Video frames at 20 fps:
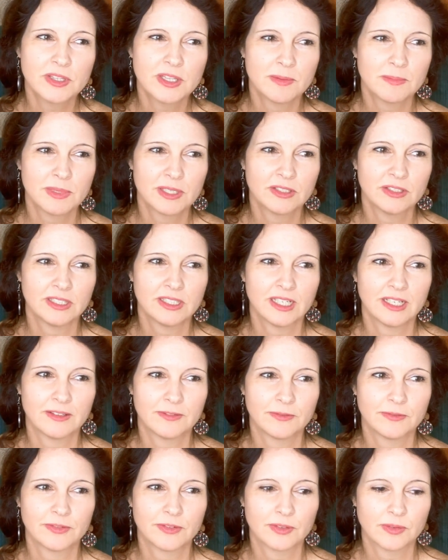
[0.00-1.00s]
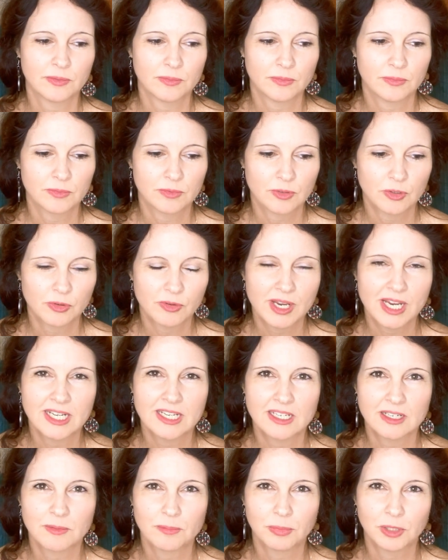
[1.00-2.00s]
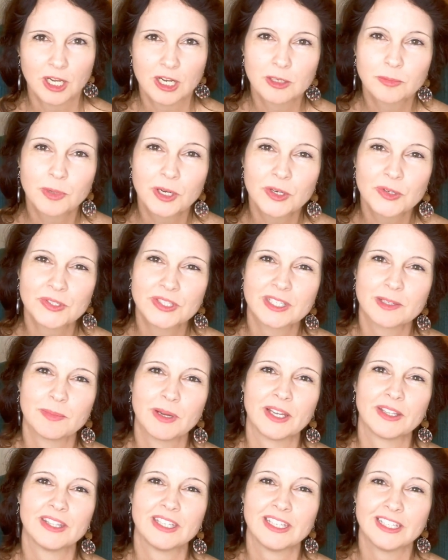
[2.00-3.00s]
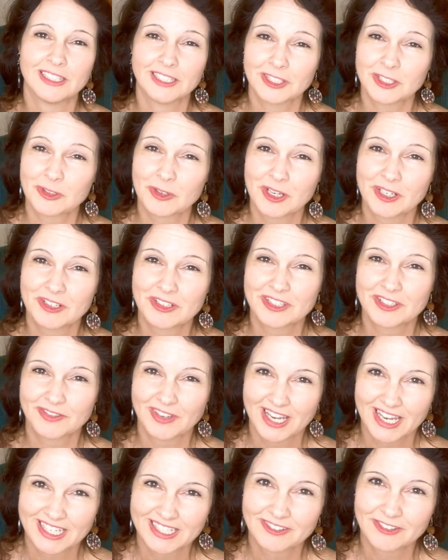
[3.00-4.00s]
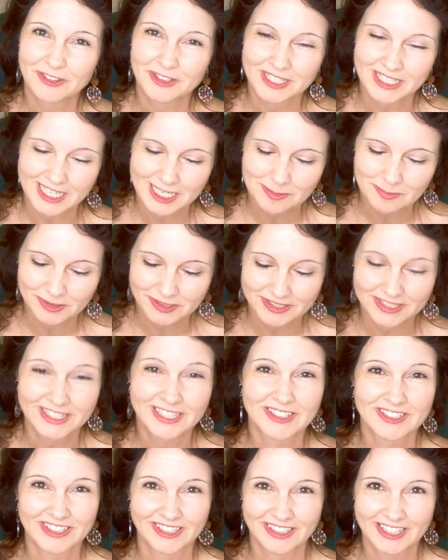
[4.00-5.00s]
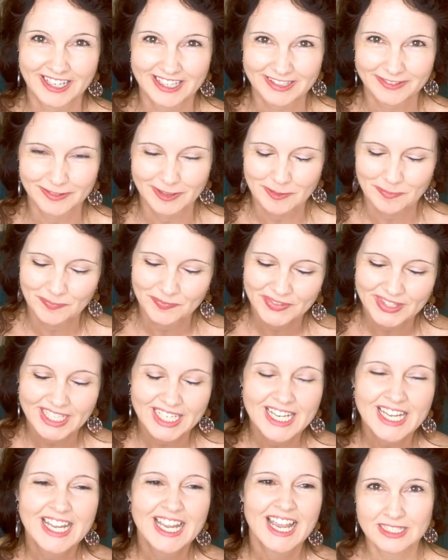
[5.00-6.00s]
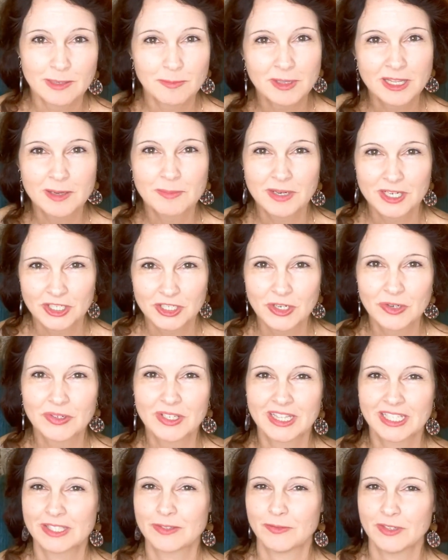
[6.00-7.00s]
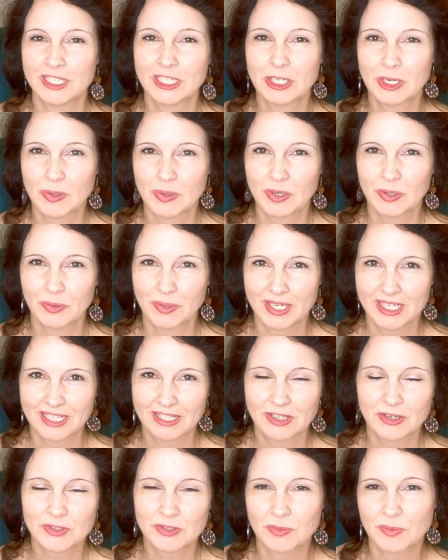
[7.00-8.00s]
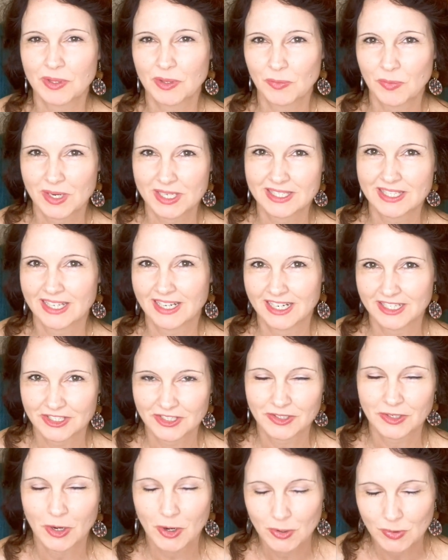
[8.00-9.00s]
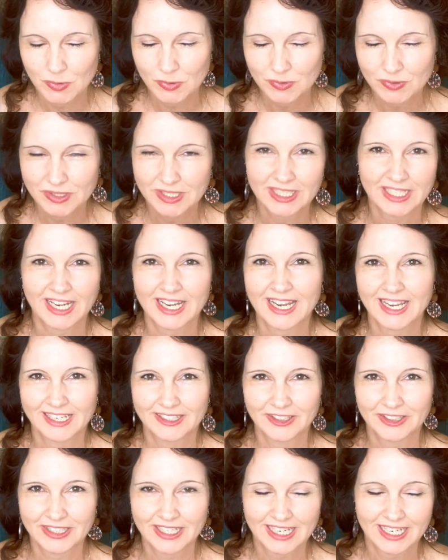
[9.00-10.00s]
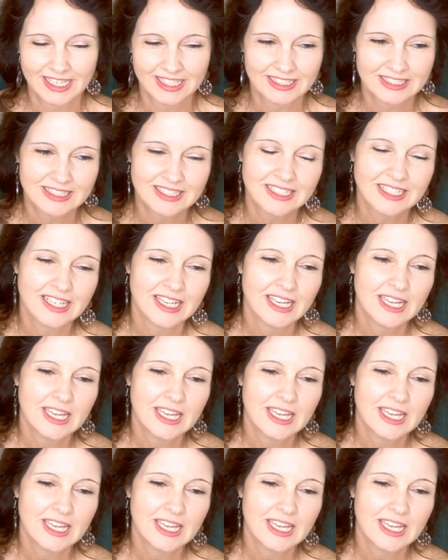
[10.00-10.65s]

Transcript: in the middle of creating a blog post about the illustrators of Anne of Green Gables, and there's a lot of them. Some of them I showed in this video already. Those are the ones that I just own and I had on hand.